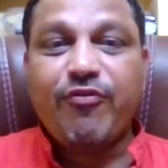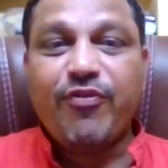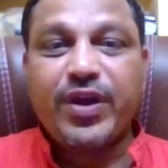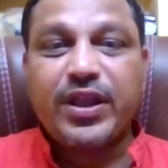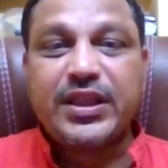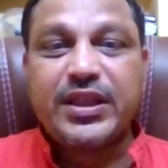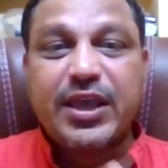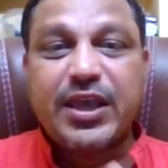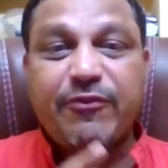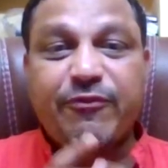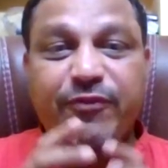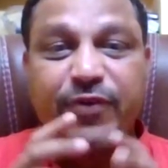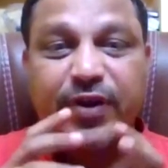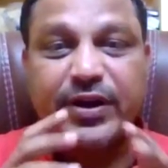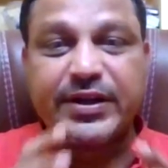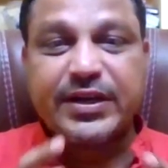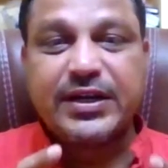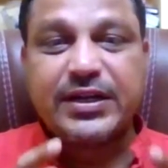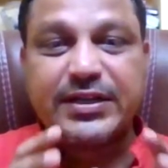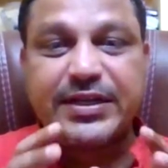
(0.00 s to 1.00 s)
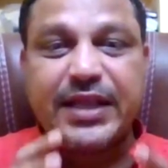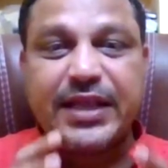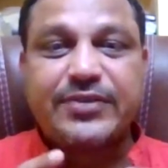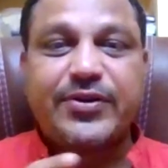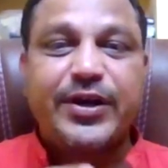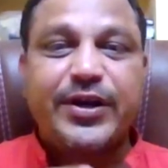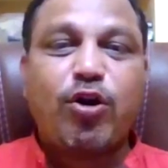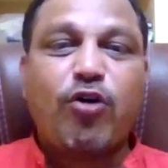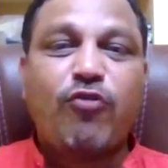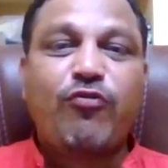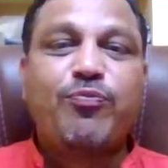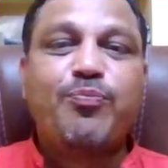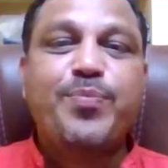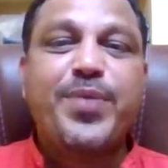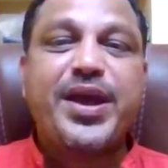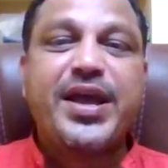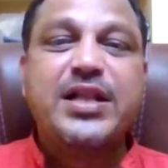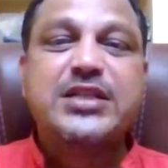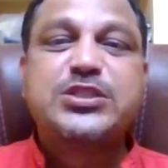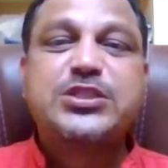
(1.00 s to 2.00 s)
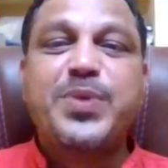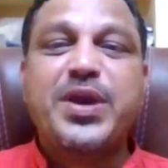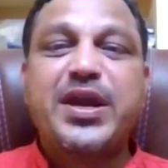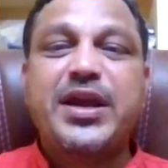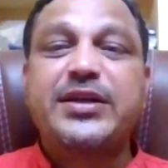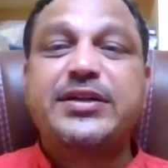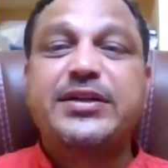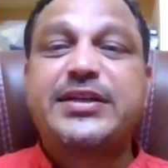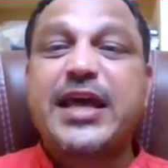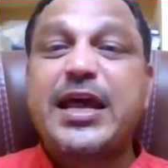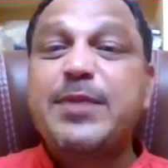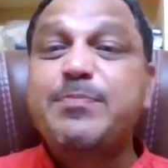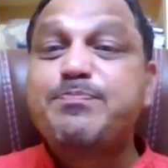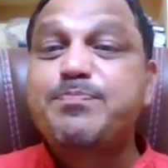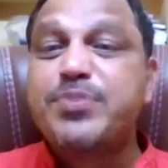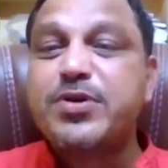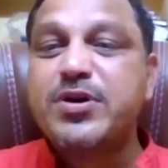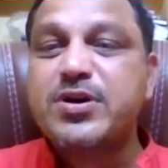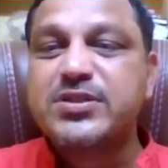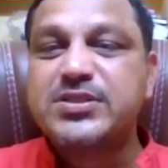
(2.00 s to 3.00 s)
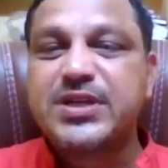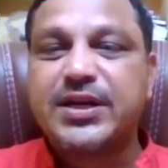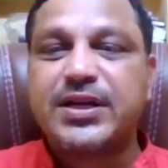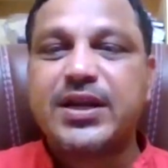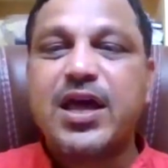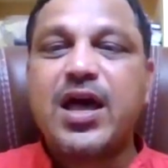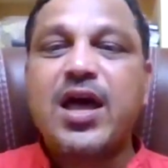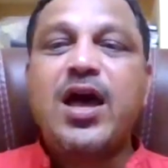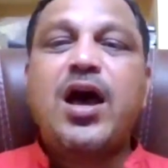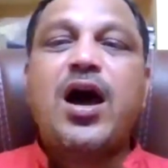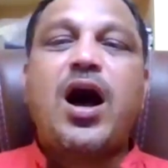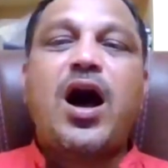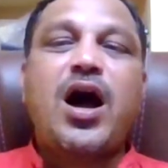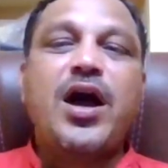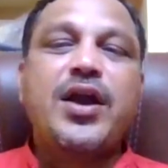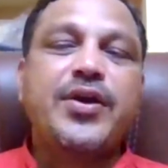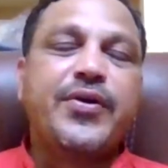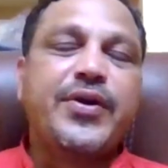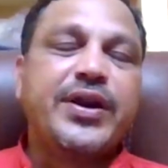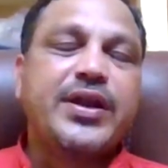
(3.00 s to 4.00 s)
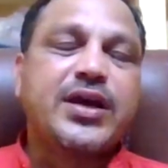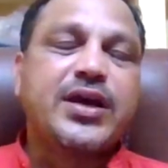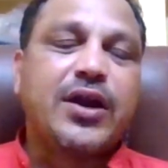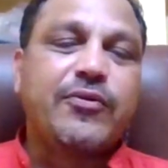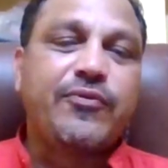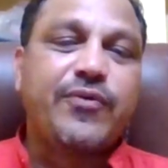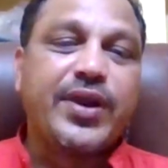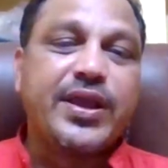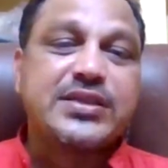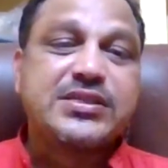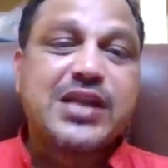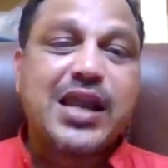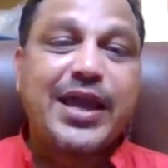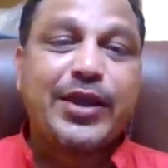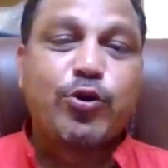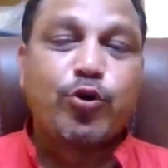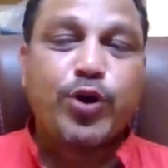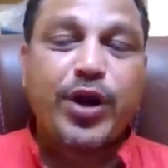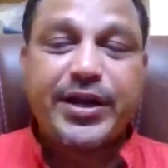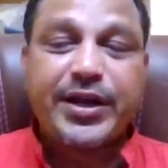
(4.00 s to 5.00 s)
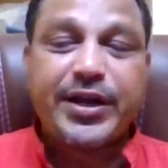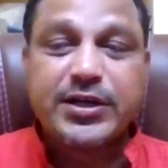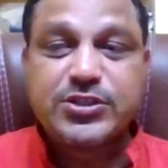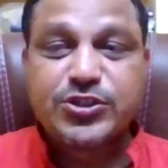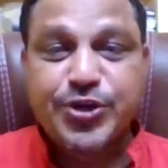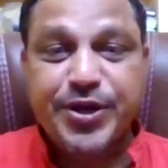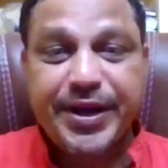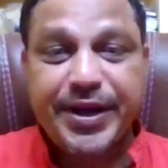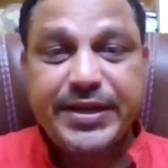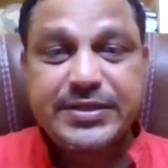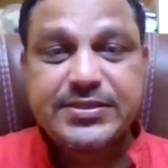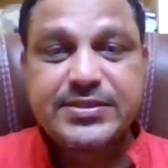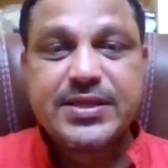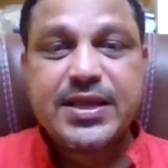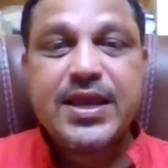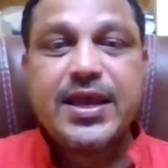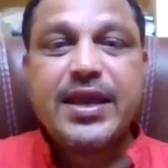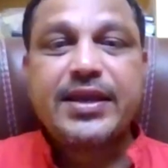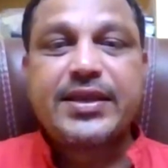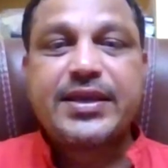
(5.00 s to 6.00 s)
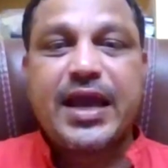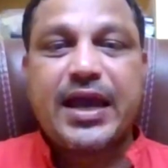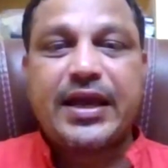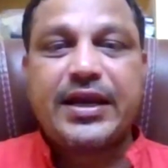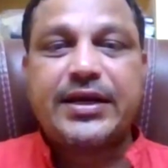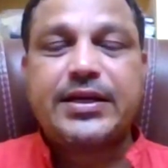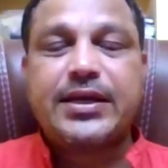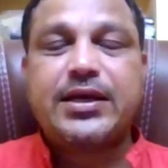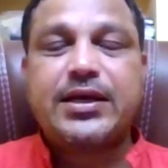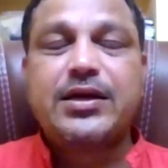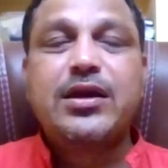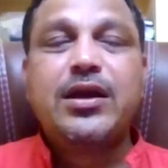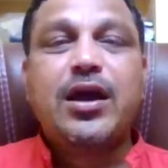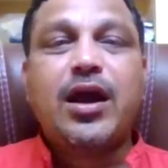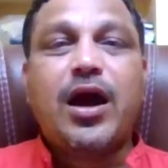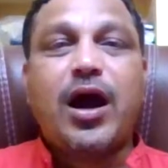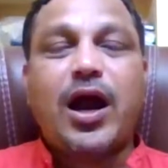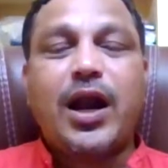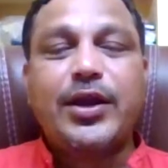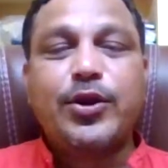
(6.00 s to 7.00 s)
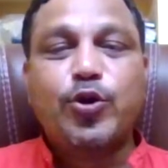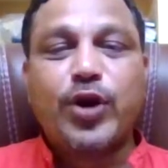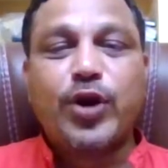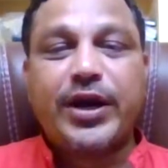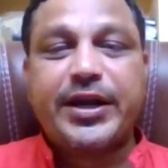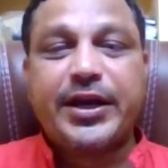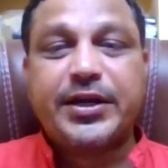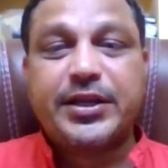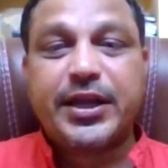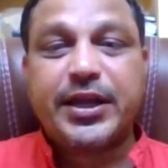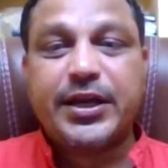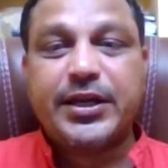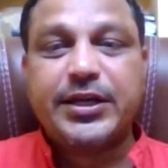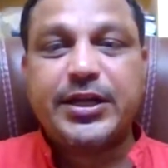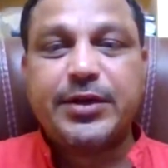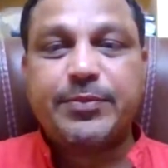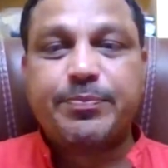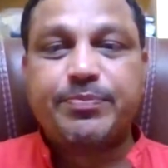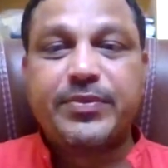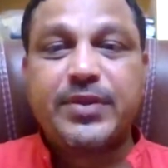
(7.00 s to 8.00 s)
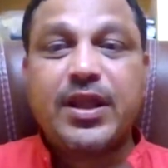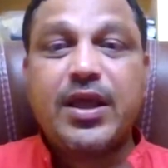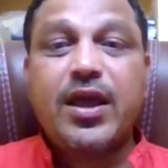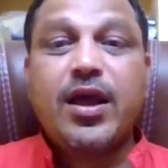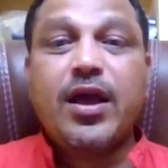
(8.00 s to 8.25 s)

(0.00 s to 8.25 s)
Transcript: with a fatal death rate of males being 10% higher in countries like United States, Canada, and United Kingdom.